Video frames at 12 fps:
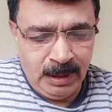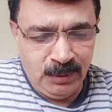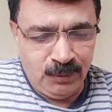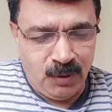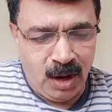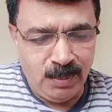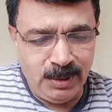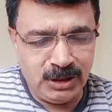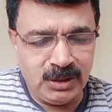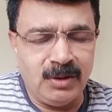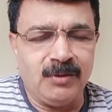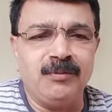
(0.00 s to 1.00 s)

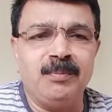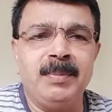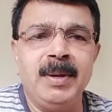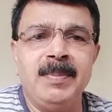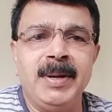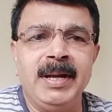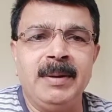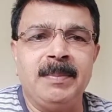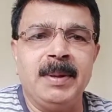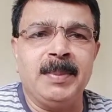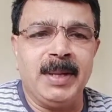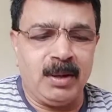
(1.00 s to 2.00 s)
Formation of p pi and p
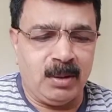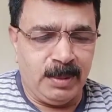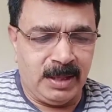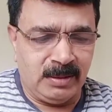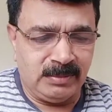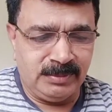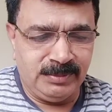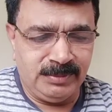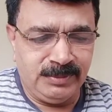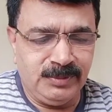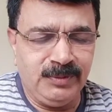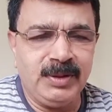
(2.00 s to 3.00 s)
pi orbital
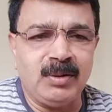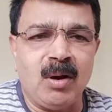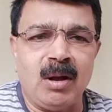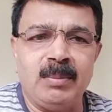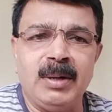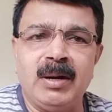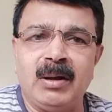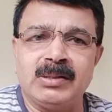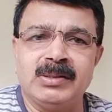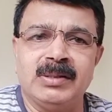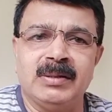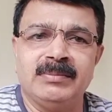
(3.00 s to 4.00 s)
with carbon and
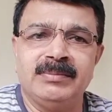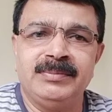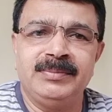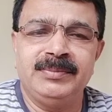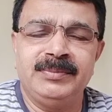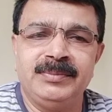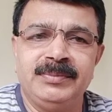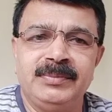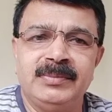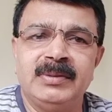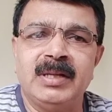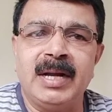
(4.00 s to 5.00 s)
oxygen.
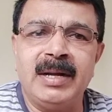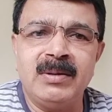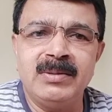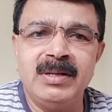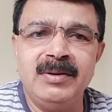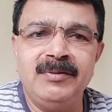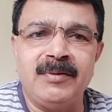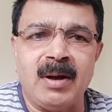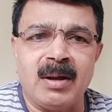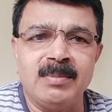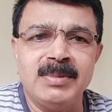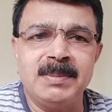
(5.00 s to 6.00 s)
Nitrogen
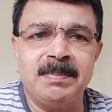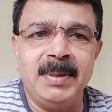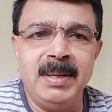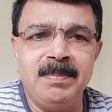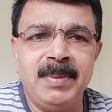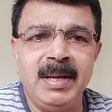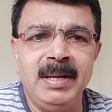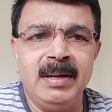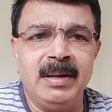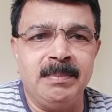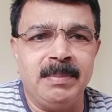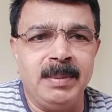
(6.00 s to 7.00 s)
forms p pi
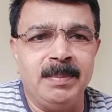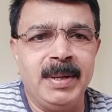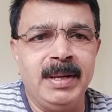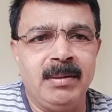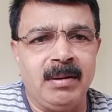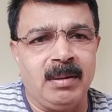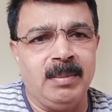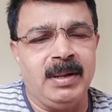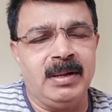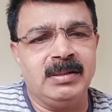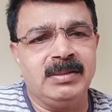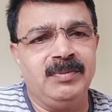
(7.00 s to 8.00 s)
and p pi
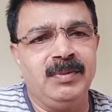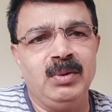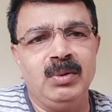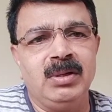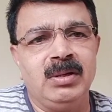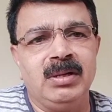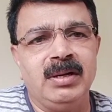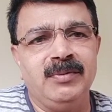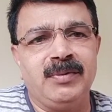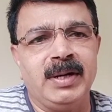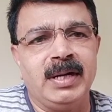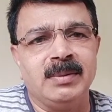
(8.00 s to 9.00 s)
orbitals. We know that the
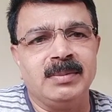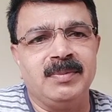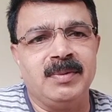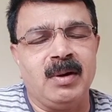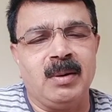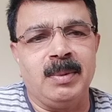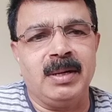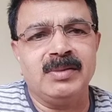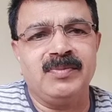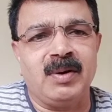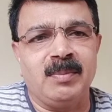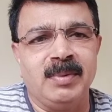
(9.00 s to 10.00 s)
different types of the orbitals
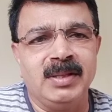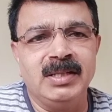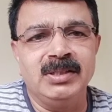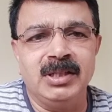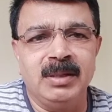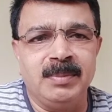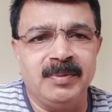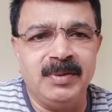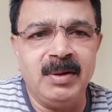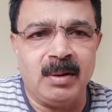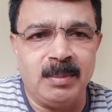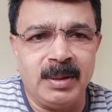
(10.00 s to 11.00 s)
form the shape of the
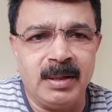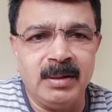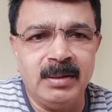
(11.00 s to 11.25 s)
orbital.